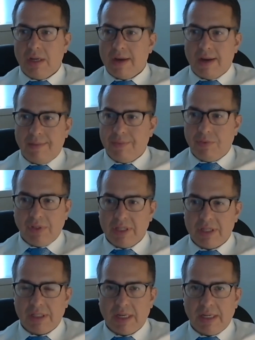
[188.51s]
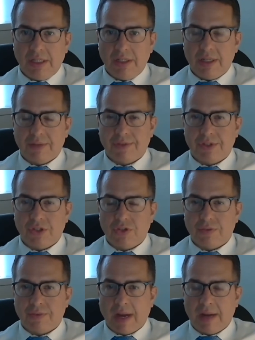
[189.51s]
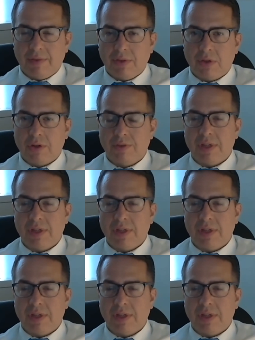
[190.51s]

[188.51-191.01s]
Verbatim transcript: um, there really isn't any difference in survival curves.